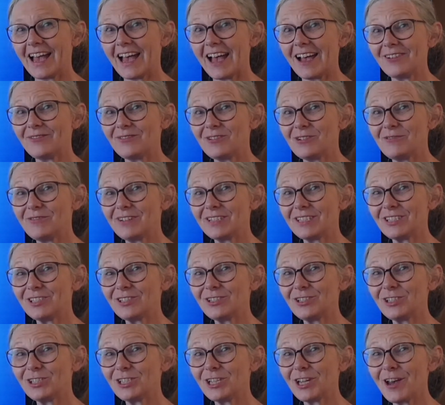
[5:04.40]
Have you
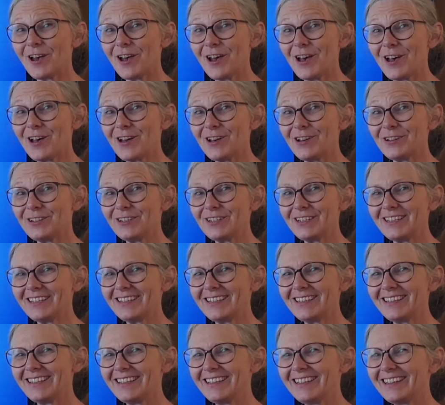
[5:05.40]
written turn?
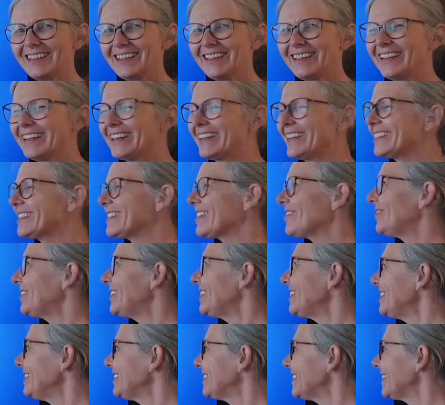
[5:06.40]
Let's have a
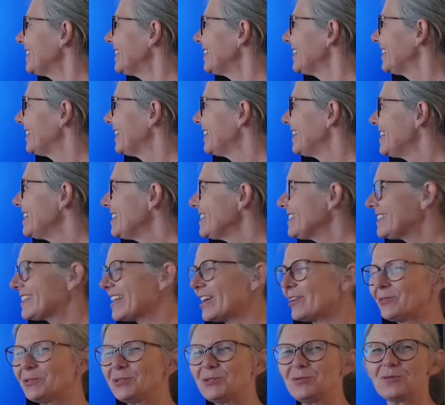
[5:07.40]
look.
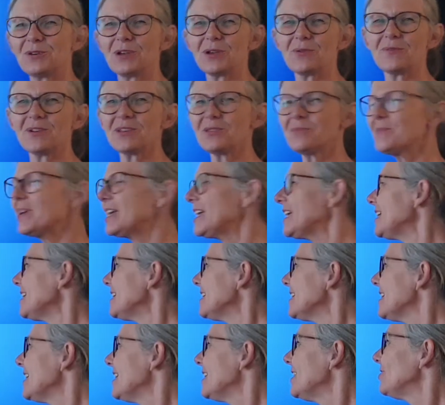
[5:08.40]
Sound talking with me.